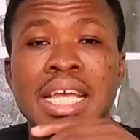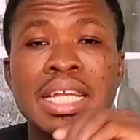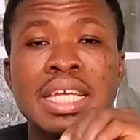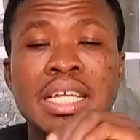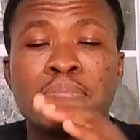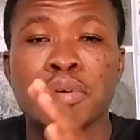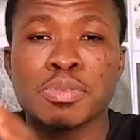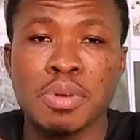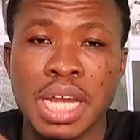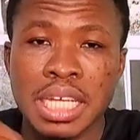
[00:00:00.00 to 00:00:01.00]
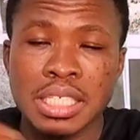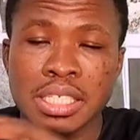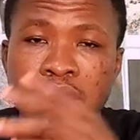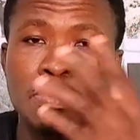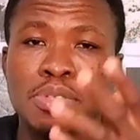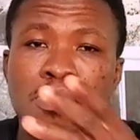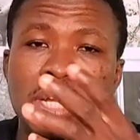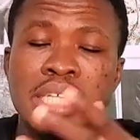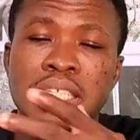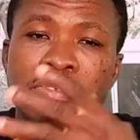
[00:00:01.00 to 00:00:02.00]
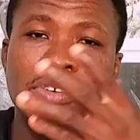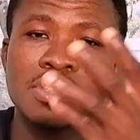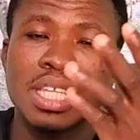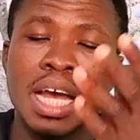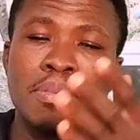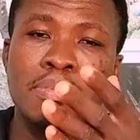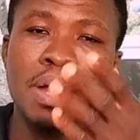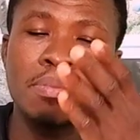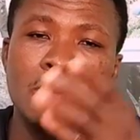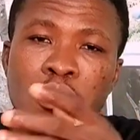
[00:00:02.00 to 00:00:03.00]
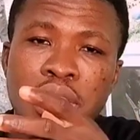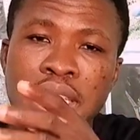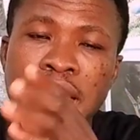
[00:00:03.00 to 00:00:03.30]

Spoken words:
And then the post-production involves the uploading